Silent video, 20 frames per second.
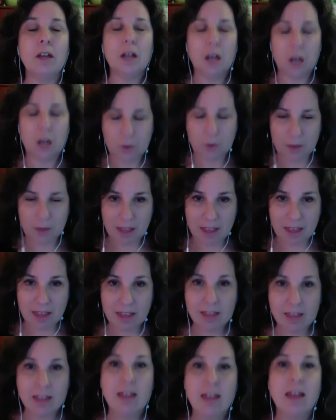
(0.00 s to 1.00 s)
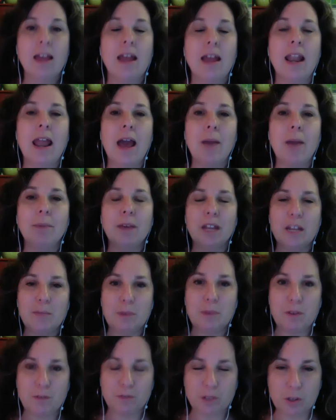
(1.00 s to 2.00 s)
Okay. Now I'm going to be
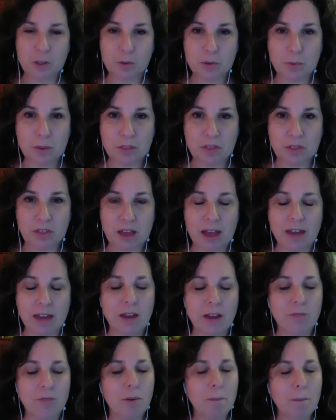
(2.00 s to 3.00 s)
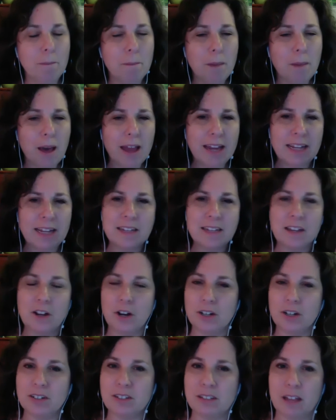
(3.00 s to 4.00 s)
fluid with that and reminding
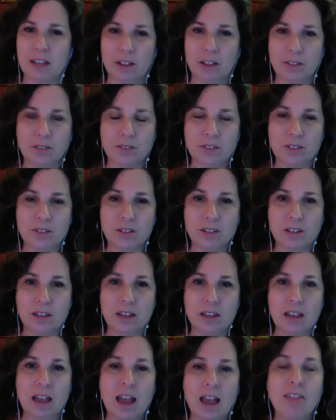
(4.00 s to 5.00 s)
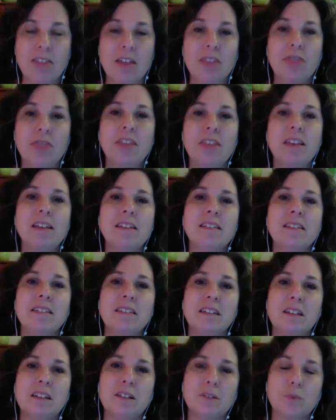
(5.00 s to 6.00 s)
ourselves that this
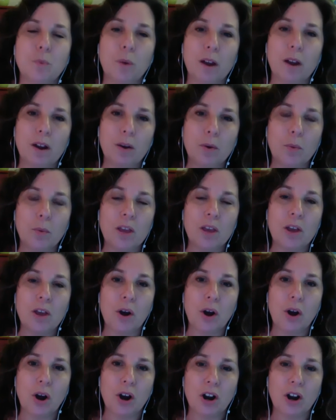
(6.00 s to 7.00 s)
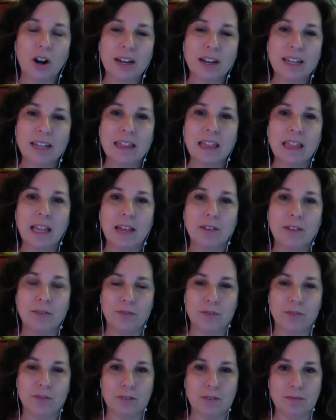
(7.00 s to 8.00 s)
is where we are in
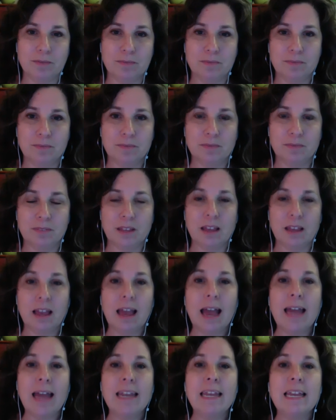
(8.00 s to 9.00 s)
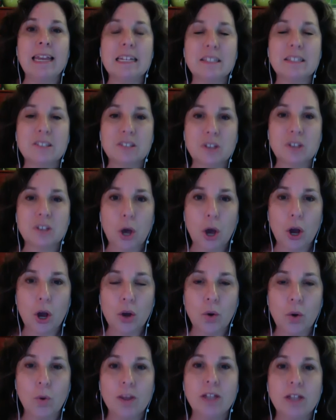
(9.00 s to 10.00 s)
life. And it's
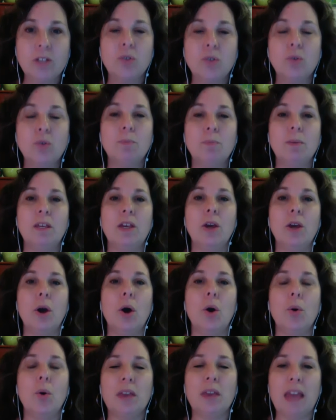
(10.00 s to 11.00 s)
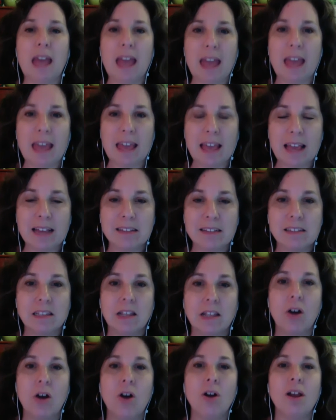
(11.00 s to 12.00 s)
going to be okay as
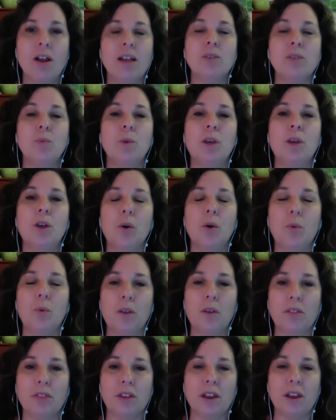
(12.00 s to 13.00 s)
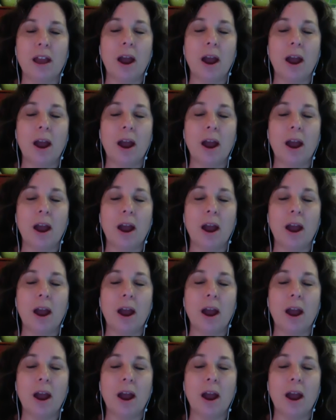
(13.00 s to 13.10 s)
long as we go with it.